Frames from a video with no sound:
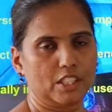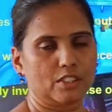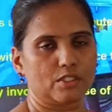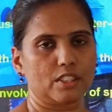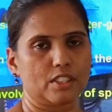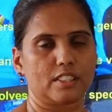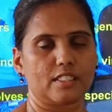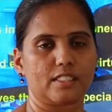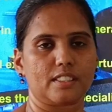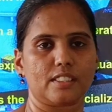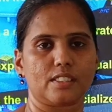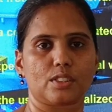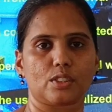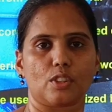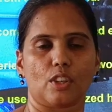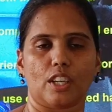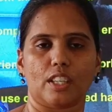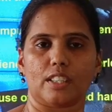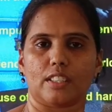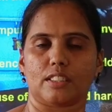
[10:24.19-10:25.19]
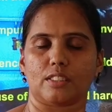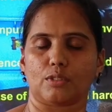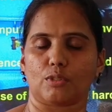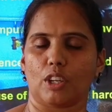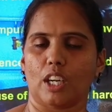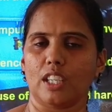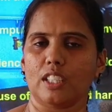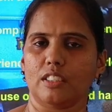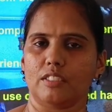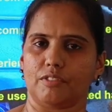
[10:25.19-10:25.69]
So this is called as
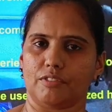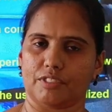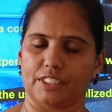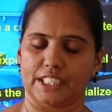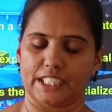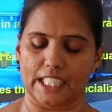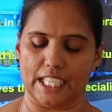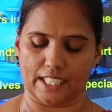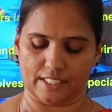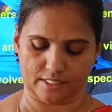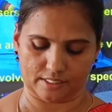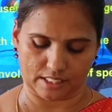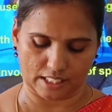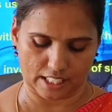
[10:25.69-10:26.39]
what? VR,